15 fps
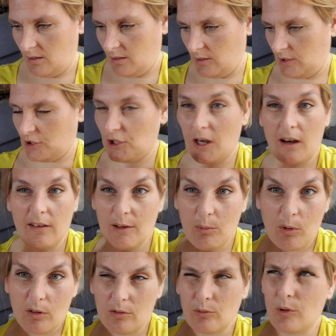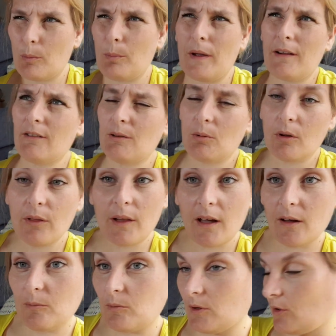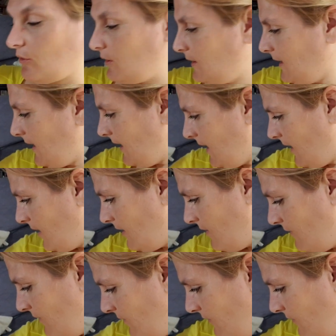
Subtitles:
the cherry one or the berry one that we already have,